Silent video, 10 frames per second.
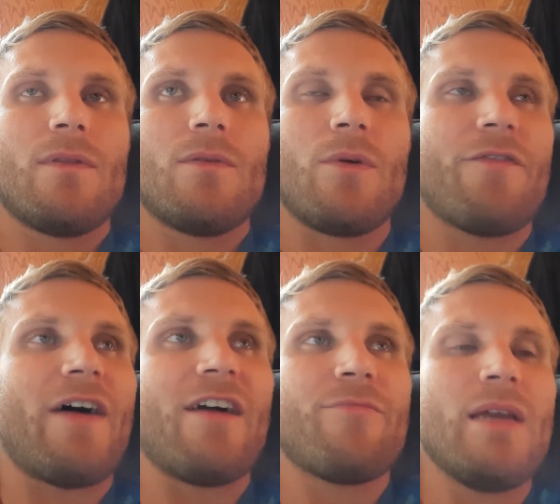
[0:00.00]
With
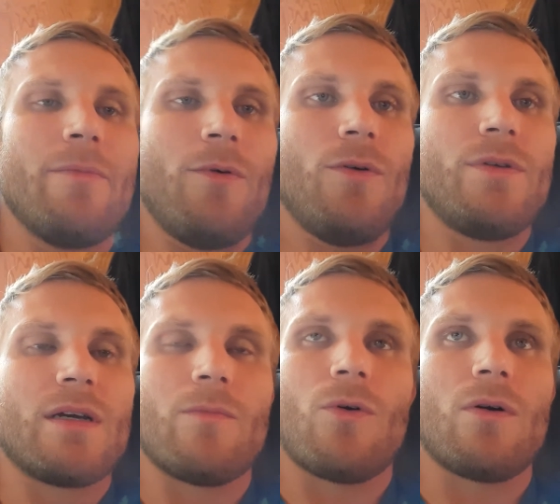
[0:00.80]
5 people, you
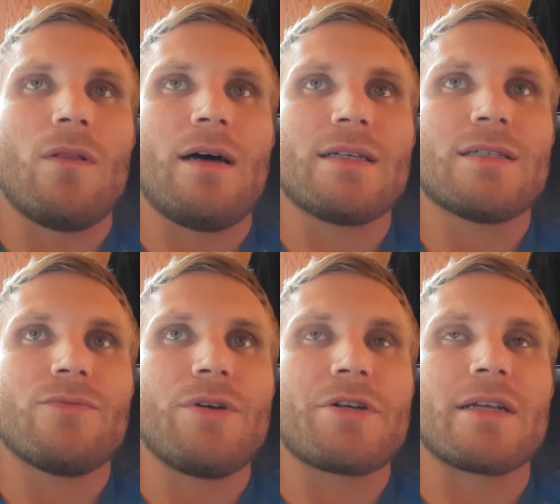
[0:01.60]
can more or
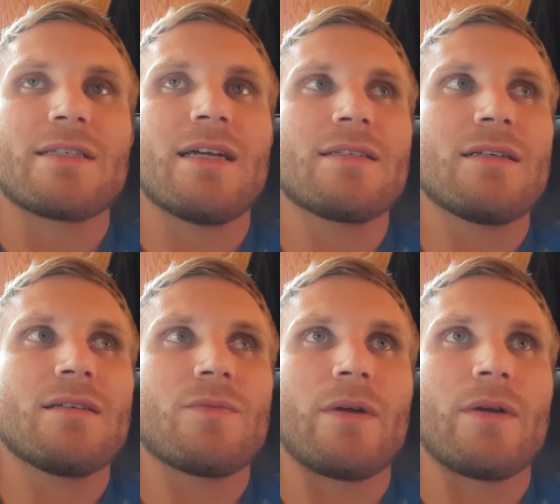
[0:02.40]
less reach consensus.